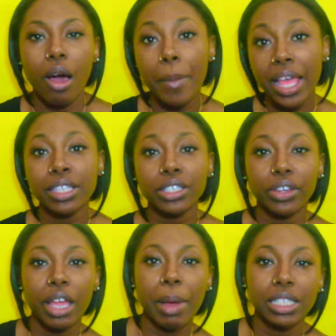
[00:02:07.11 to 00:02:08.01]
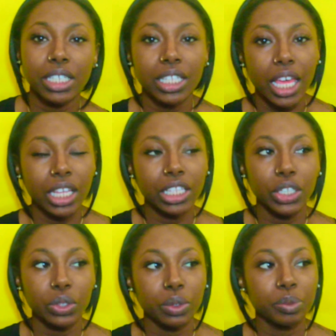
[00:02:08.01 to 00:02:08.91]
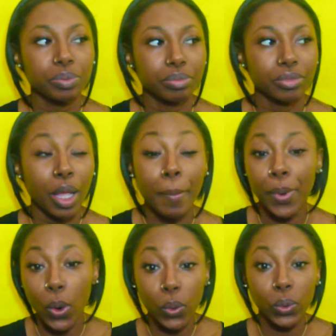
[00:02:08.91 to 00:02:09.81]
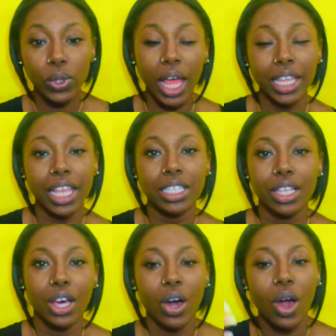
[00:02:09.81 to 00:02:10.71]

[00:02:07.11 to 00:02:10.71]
On my Instagram, I took like a little poll, I guess,